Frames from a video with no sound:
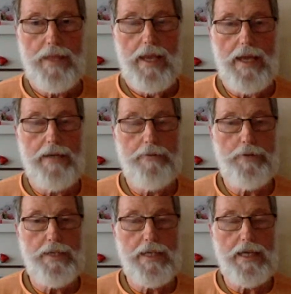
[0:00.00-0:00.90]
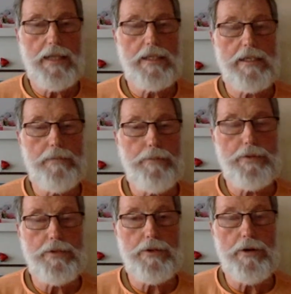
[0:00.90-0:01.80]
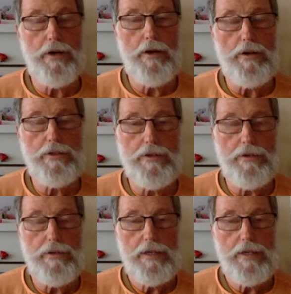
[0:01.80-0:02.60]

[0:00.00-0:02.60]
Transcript: And if we take this simple story also,